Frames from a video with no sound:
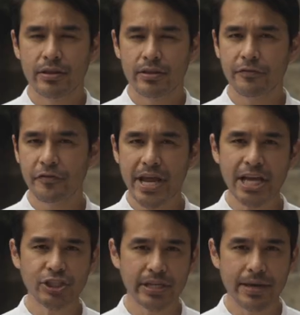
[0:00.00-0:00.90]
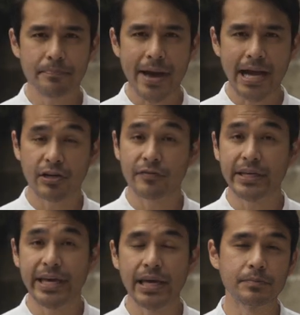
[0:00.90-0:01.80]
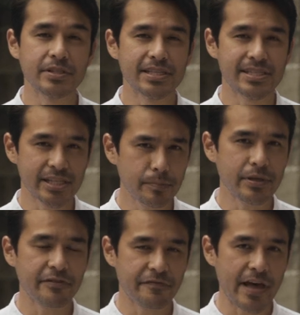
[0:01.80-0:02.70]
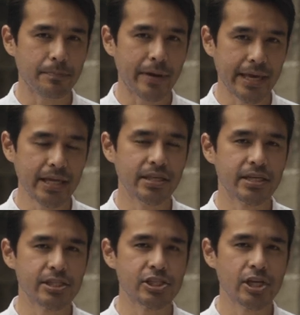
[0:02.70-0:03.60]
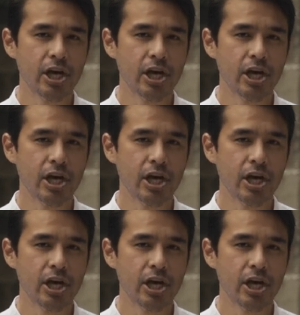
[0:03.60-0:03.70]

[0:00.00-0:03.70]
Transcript: The financial impact of the games is still being felt by Indians